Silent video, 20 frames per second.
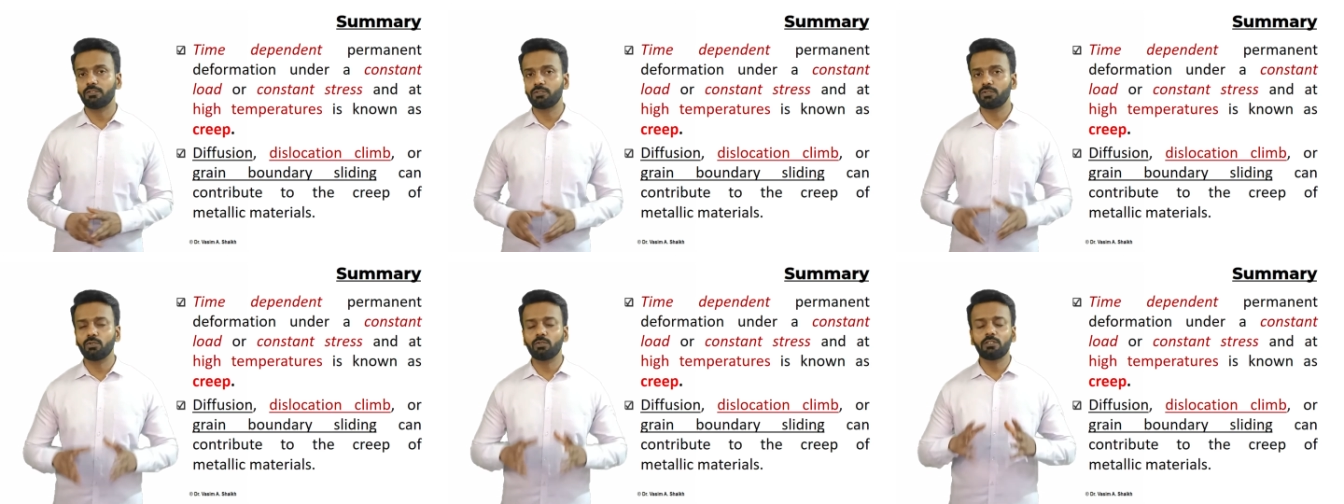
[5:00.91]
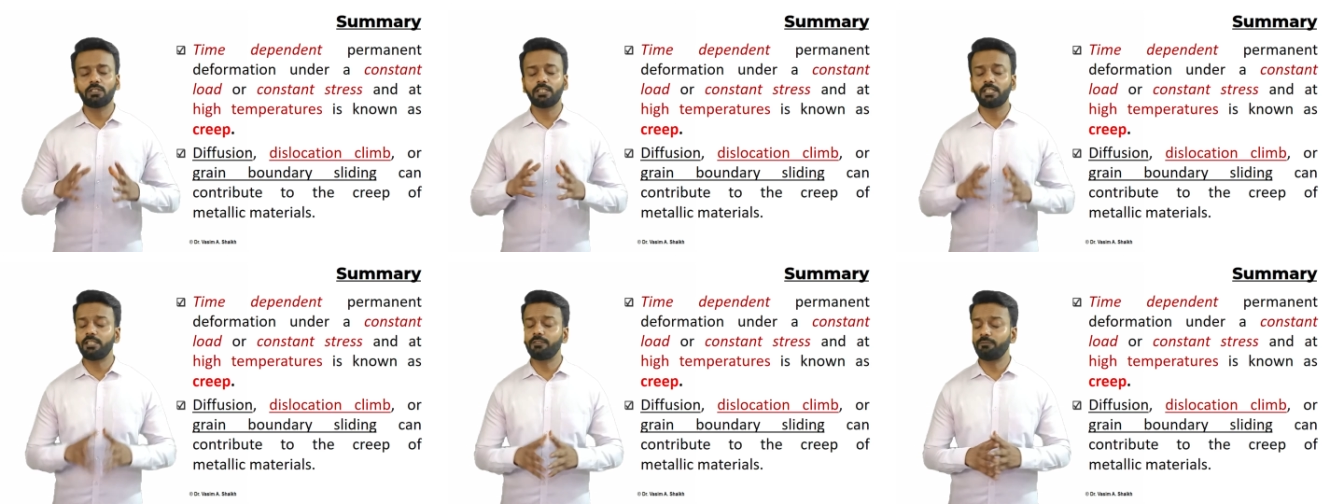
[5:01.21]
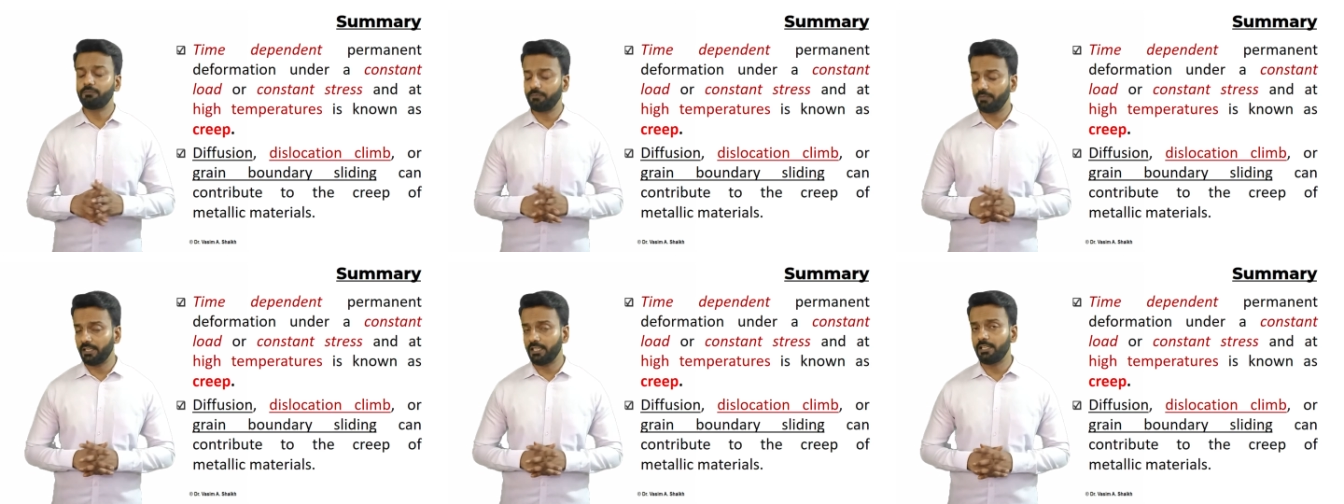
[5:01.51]
So
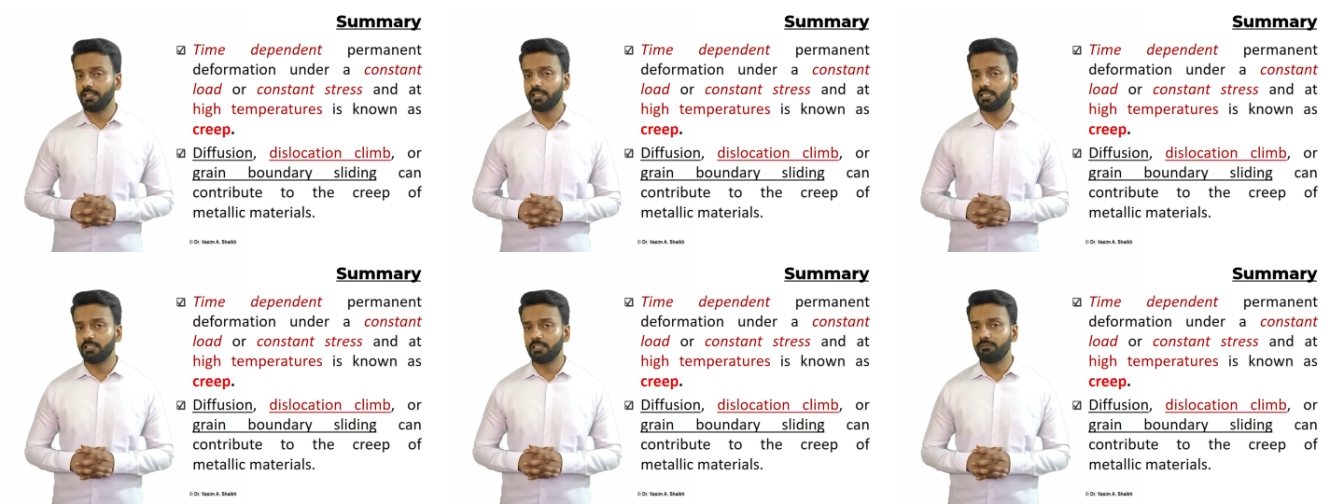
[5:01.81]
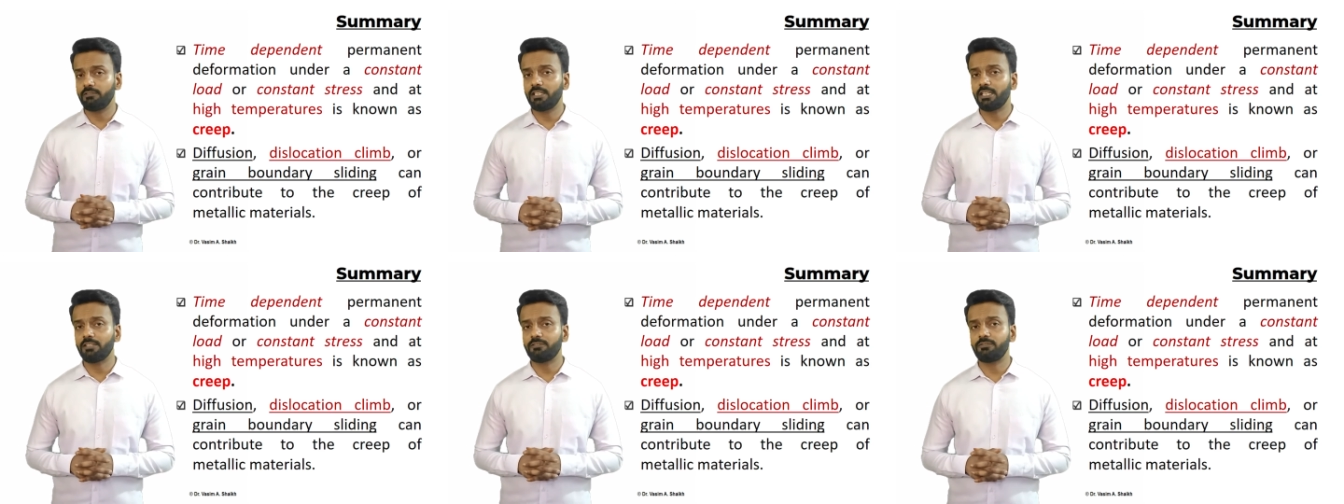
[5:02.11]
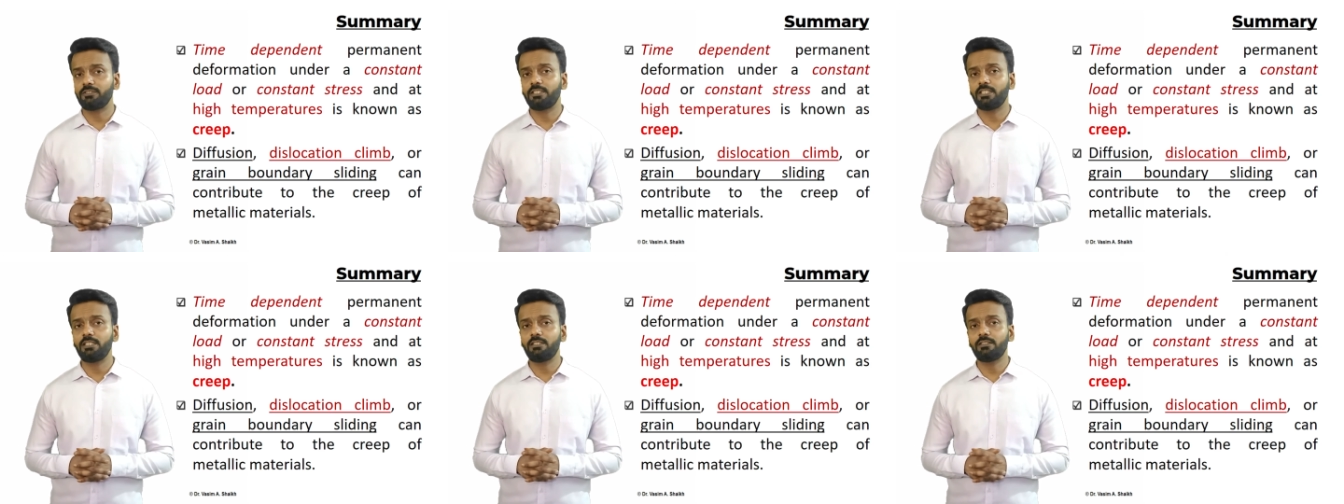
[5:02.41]
creep failure, we have
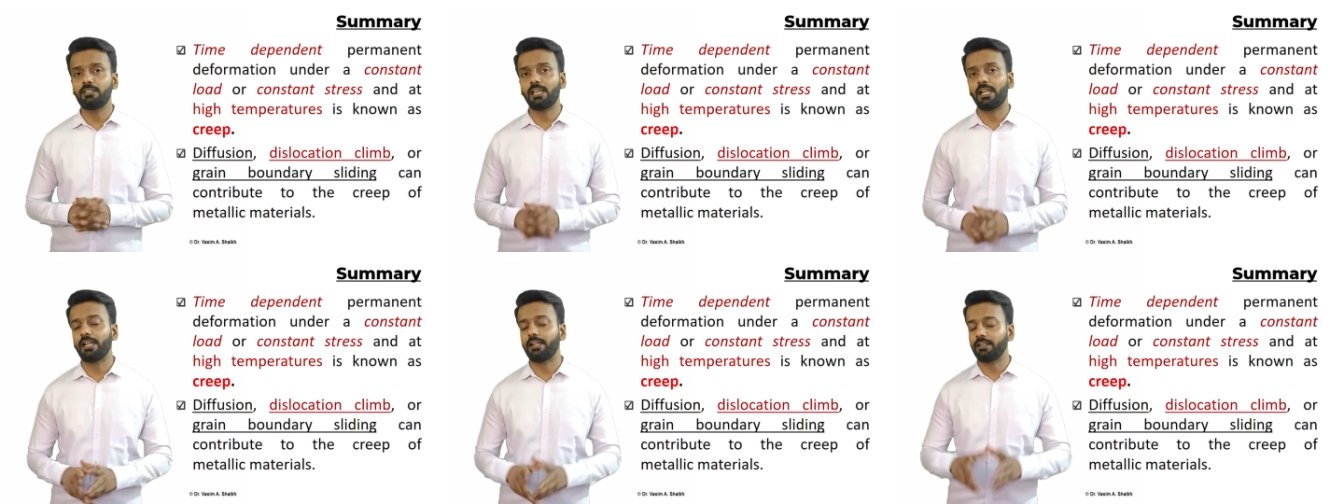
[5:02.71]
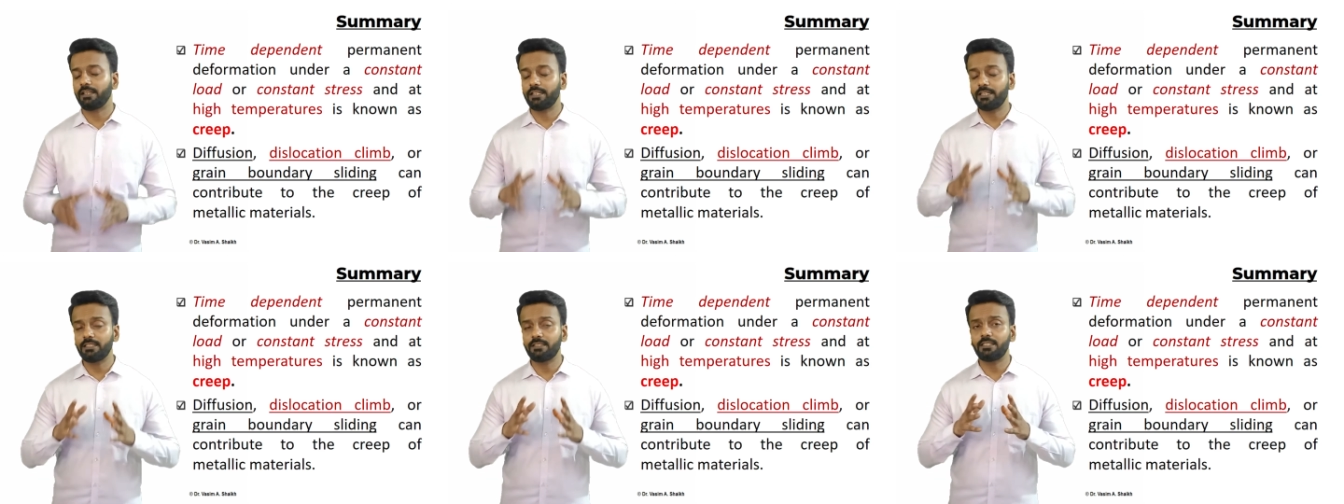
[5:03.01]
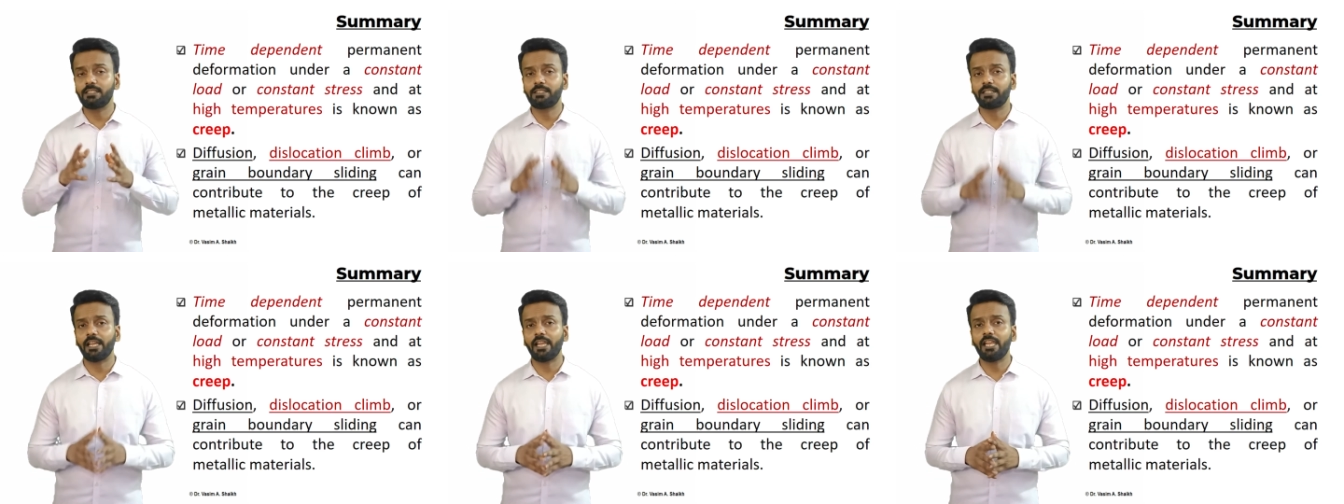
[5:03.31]
seen that it is
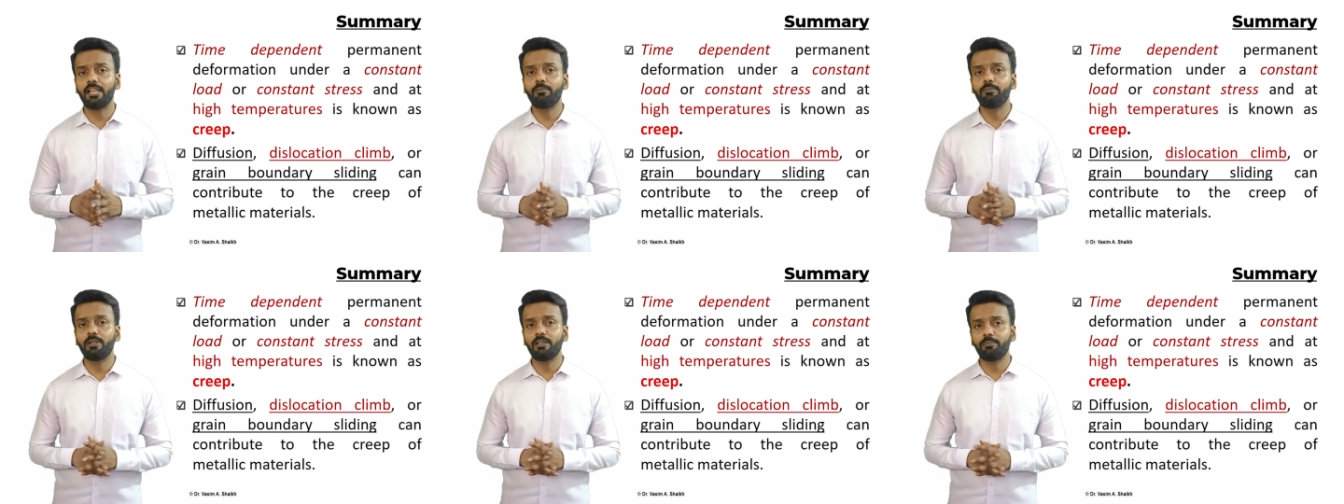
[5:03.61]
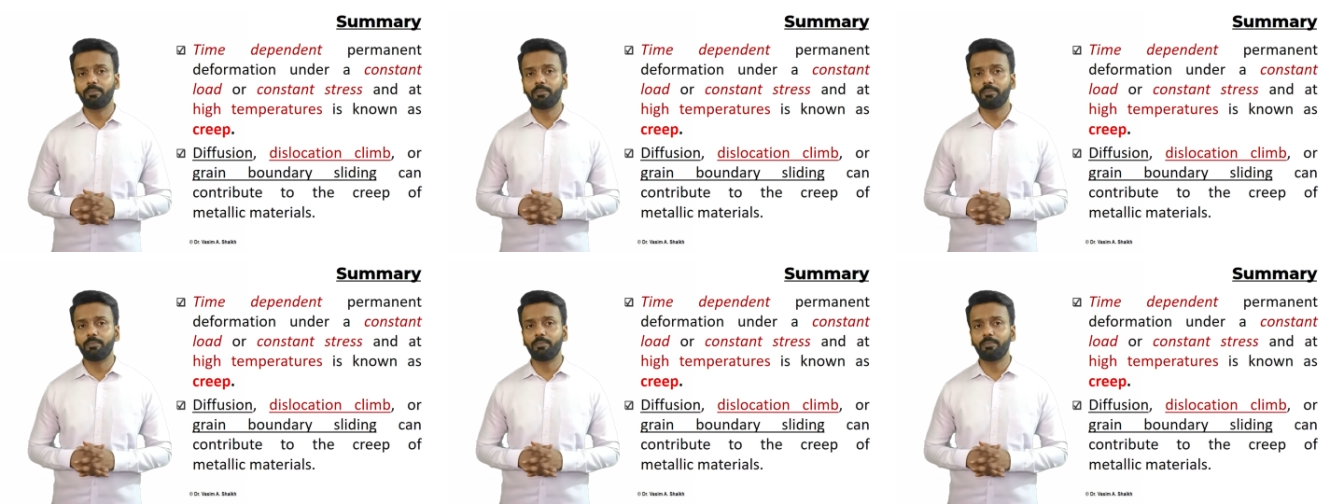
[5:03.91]
a time